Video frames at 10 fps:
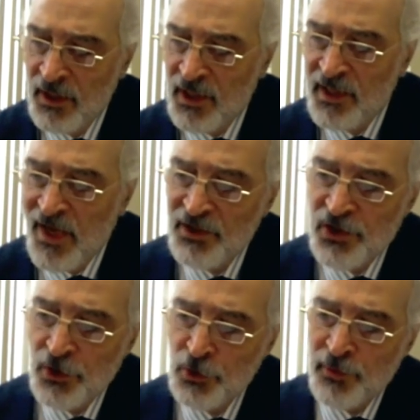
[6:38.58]
through the
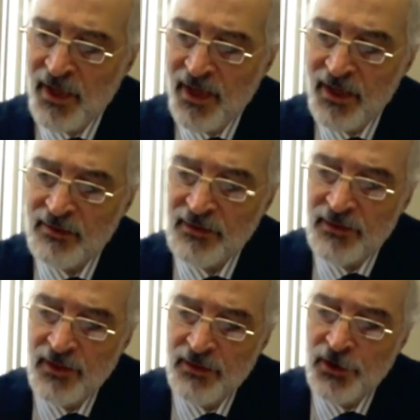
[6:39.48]
crossings
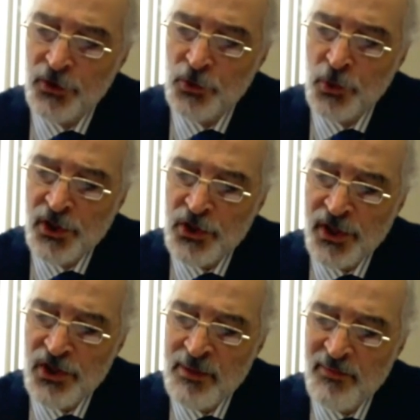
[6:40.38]
that some
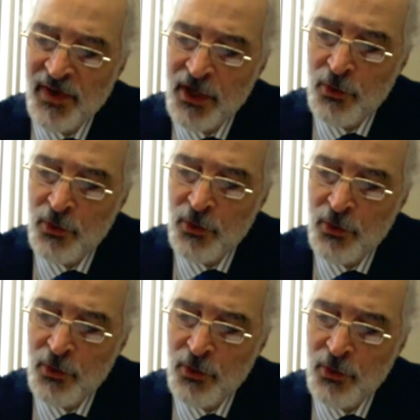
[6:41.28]
in the United
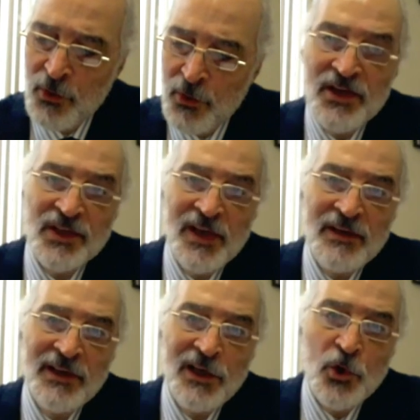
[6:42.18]
Nations promote
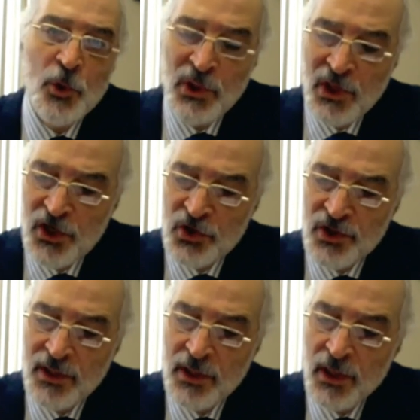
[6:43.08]
as
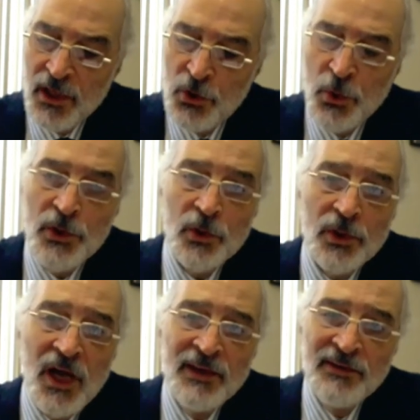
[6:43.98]
humanitarian.
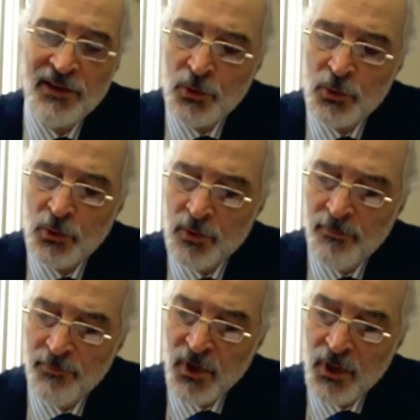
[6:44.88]

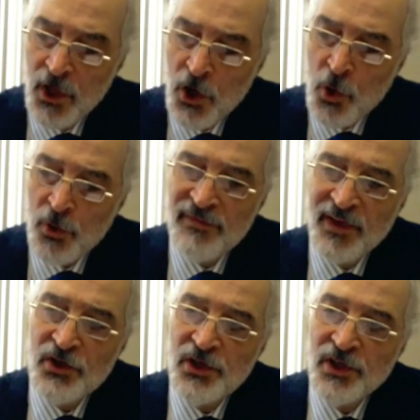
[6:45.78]
In addition to
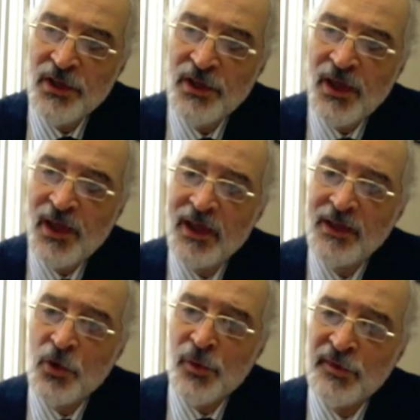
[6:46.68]
that, the
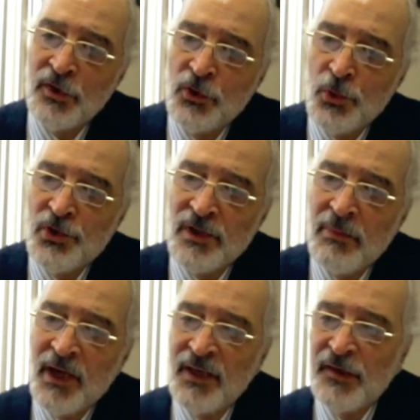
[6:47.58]
Turkish regime
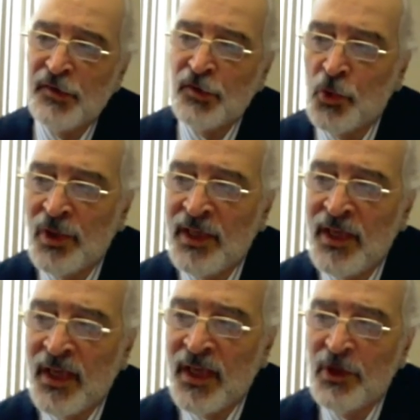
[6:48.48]
violated the
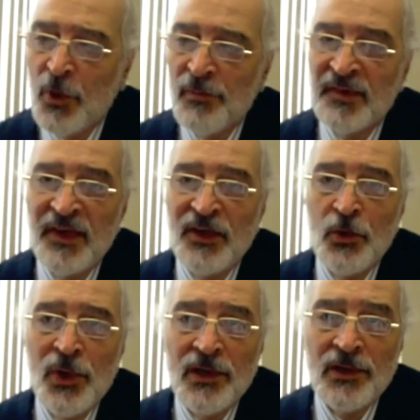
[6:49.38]
International
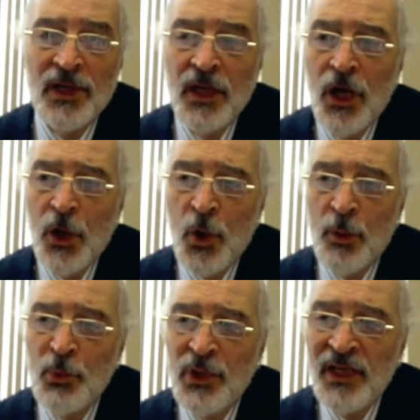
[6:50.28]
Telecommunication
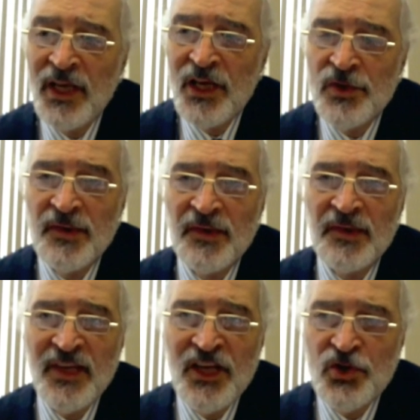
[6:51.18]
Union,
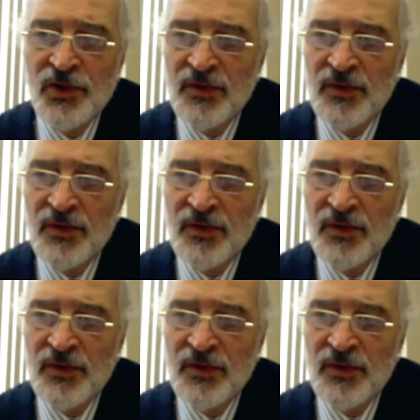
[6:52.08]
ITU,